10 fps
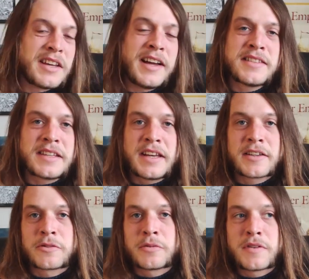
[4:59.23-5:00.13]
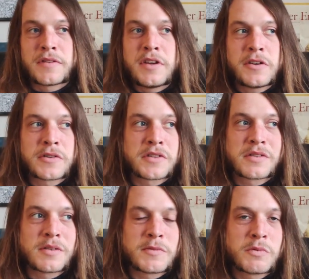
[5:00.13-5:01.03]
contact with
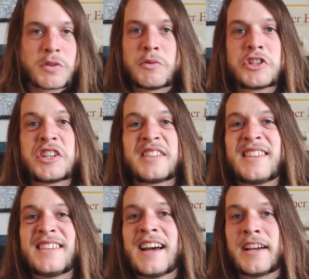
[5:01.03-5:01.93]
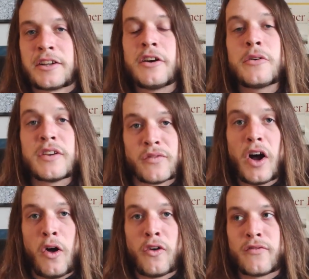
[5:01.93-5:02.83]
ecosystems with which it did not
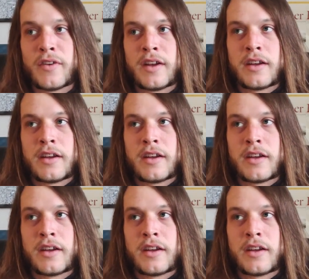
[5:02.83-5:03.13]
co-evolve.